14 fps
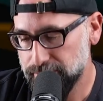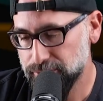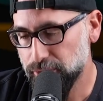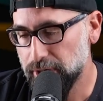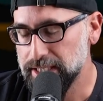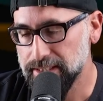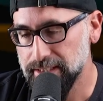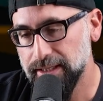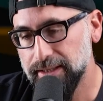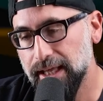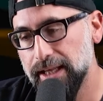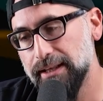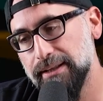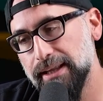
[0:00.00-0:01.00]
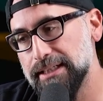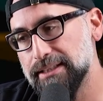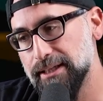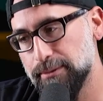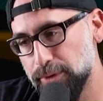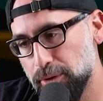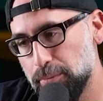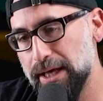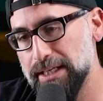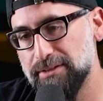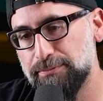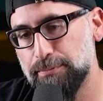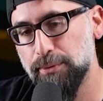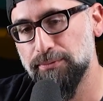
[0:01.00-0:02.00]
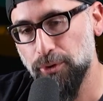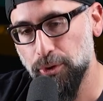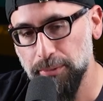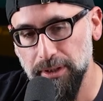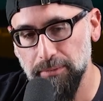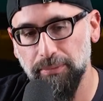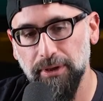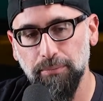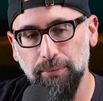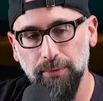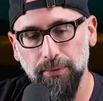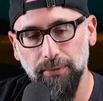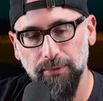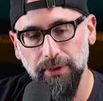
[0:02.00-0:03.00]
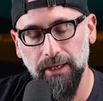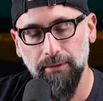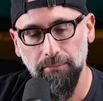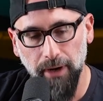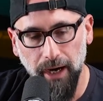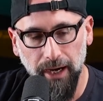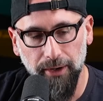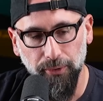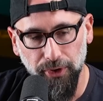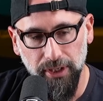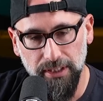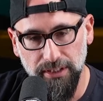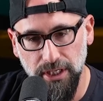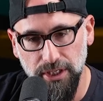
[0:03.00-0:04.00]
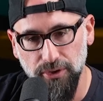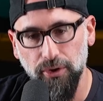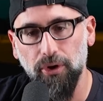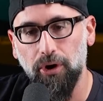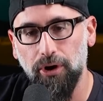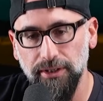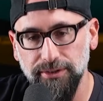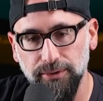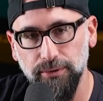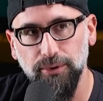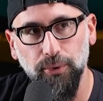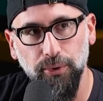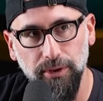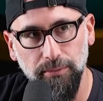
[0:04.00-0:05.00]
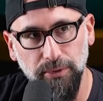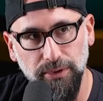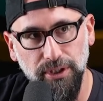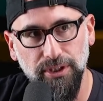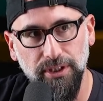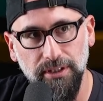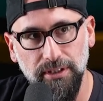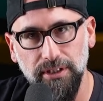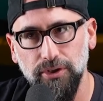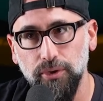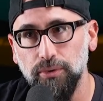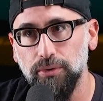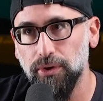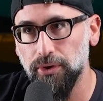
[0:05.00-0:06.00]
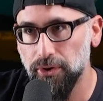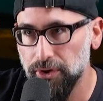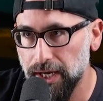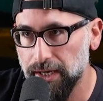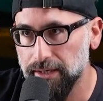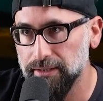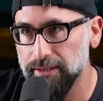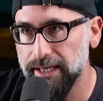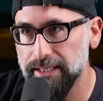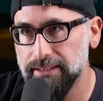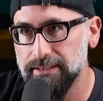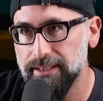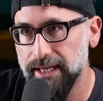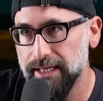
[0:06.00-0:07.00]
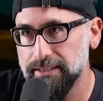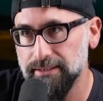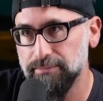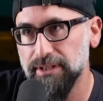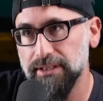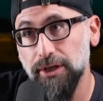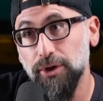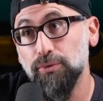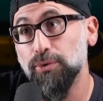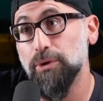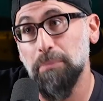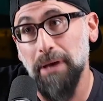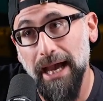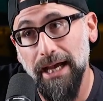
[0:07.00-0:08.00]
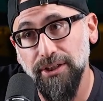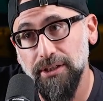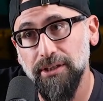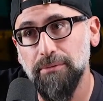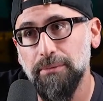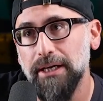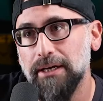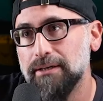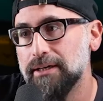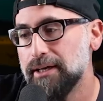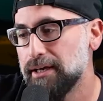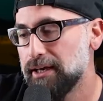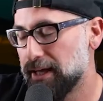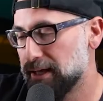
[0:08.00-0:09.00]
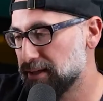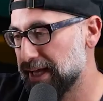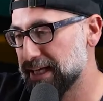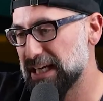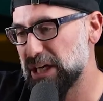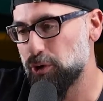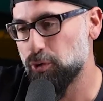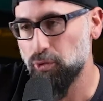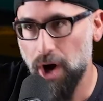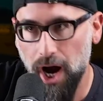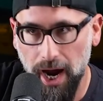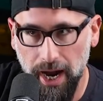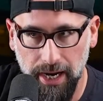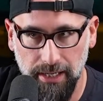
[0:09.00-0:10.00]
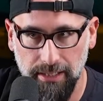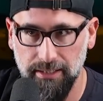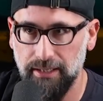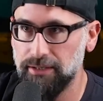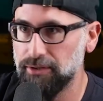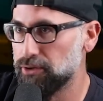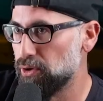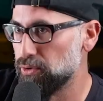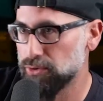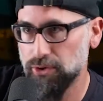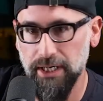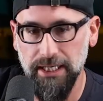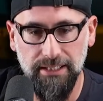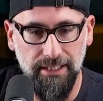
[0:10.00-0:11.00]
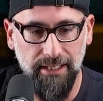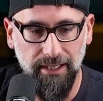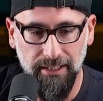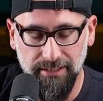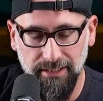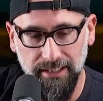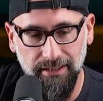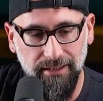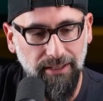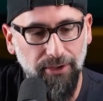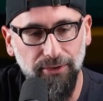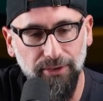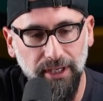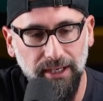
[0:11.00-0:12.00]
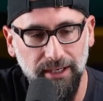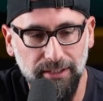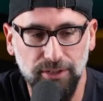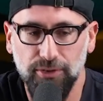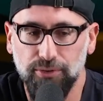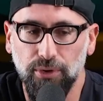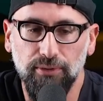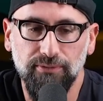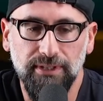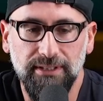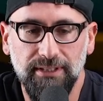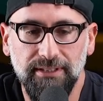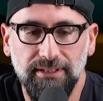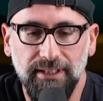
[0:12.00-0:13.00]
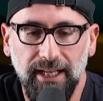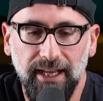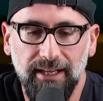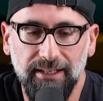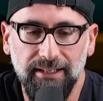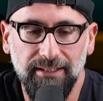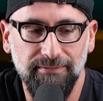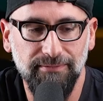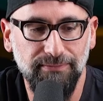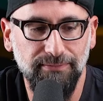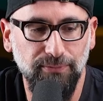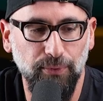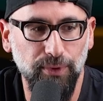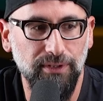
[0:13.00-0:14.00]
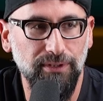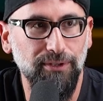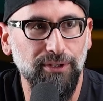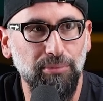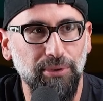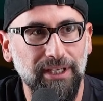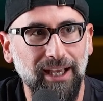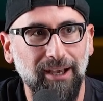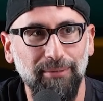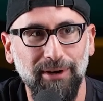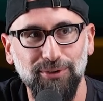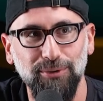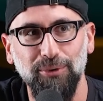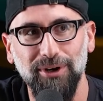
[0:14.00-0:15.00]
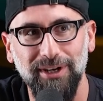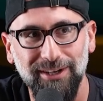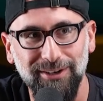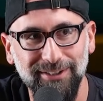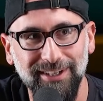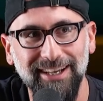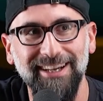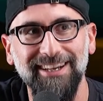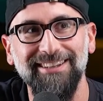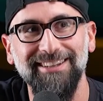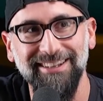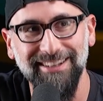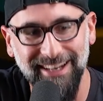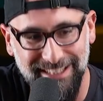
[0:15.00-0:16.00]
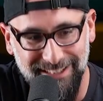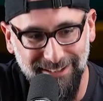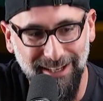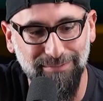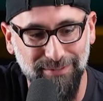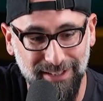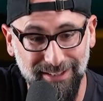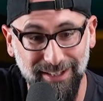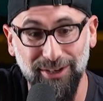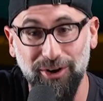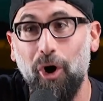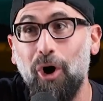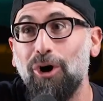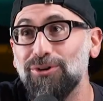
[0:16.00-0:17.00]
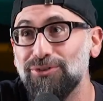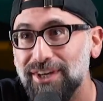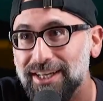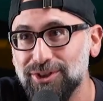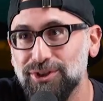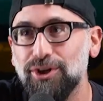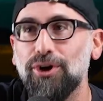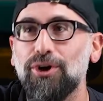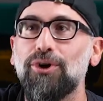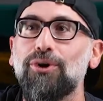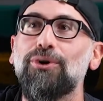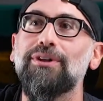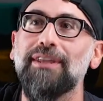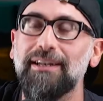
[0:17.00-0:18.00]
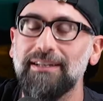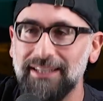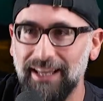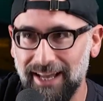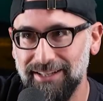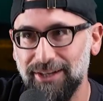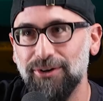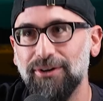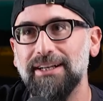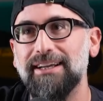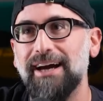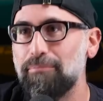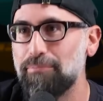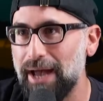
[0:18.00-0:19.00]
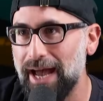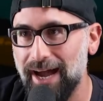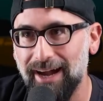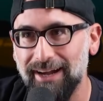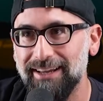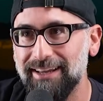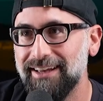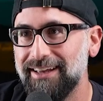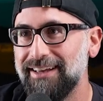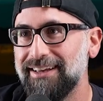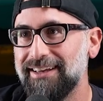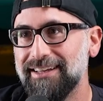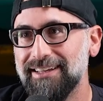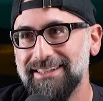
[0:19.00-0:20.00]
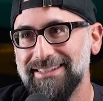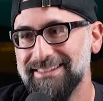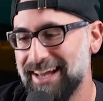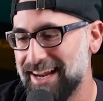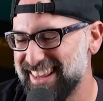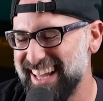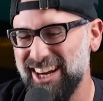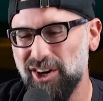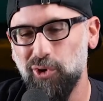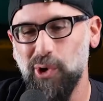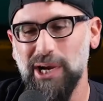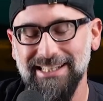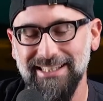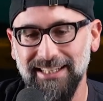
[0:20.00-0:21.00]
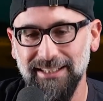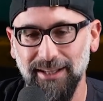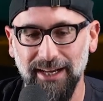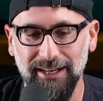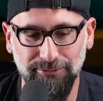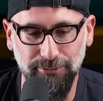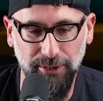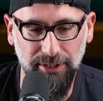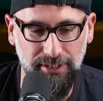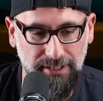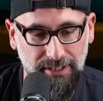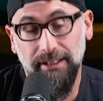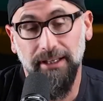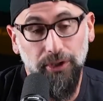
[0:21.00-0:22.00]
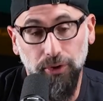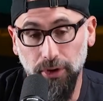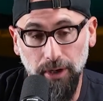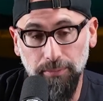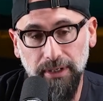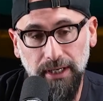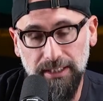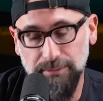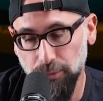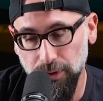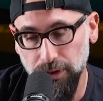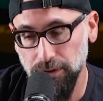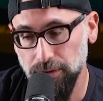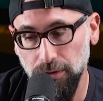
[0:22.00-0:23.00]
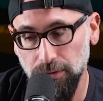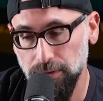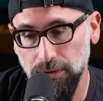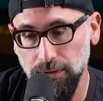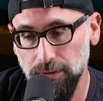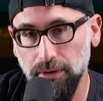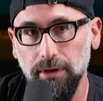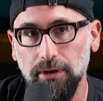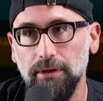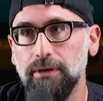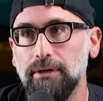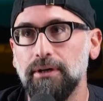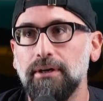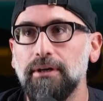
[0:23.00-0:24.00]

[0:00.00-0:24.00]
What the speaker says: crazy. And then like some of the best performing people in my organization are also touring musicians, because you learn how to like take something that you're really passionate about and like grind and go crazy. And it's like the other day I just drove to Cincinnati at 4:30 p.m. after working all day, and then like slept and did an all day show and then had dinner and got back. It's kind of that crazy life where it's just, and then you're up the next morning and go.